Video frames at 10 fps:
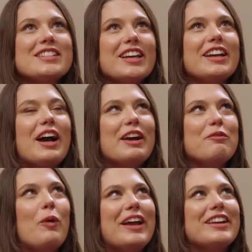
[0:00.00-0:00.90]
is, I
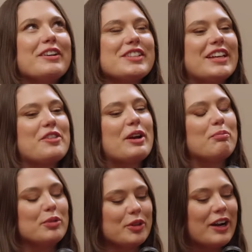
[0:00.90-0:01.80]
waited. I was like, either I
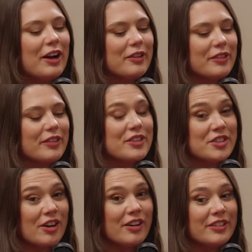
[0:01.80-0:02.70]
blur out the
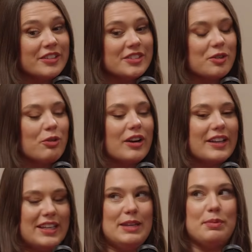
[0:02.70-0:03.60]
dogs or
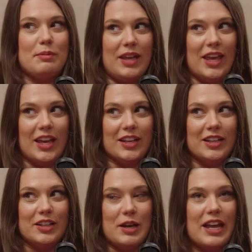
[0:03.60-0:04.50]
I keep them
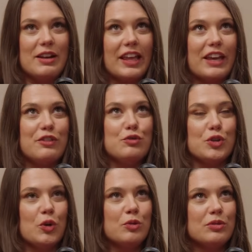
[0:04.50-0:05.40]
in. And like, if you
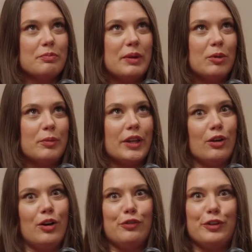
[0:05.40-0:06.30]
don't, people will be
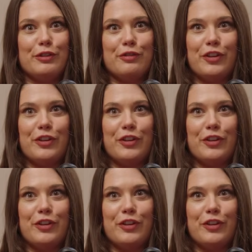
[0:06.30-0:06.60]
like, "Oh, free